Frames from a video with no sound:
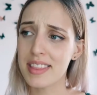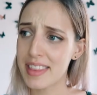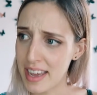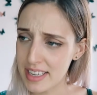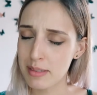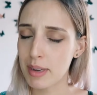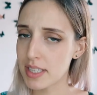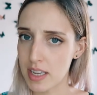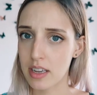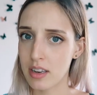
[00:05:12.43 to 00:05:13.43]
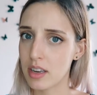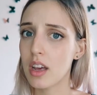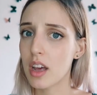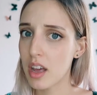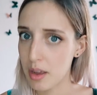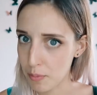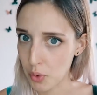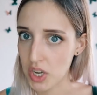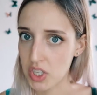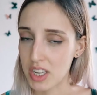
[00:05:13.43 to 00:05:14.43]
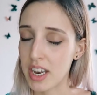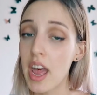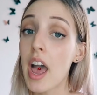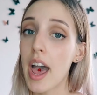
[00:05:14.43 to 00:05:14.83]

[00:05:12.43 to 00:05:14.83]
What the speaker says: That is my second impression